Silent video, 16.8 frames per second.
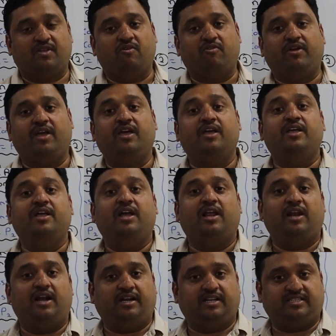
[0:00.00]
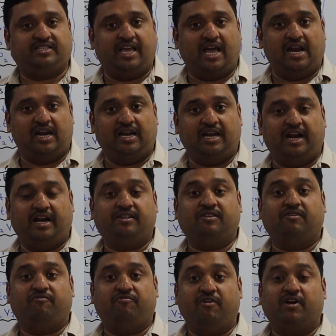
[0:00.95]
Okay, let us calculate
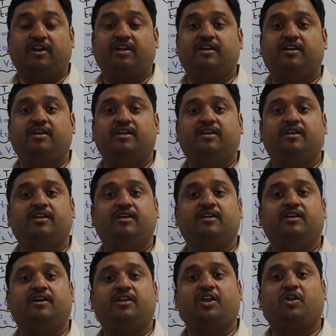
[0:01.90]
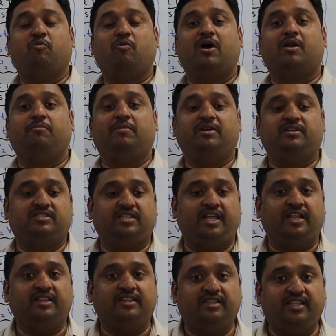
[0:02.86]
the work requirements
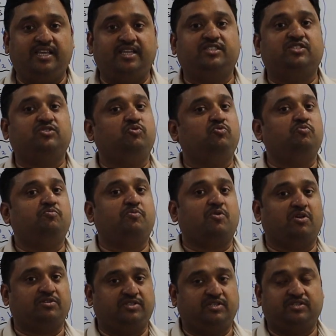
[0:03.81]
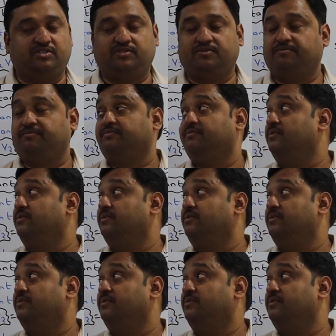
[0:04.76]
in these two processes.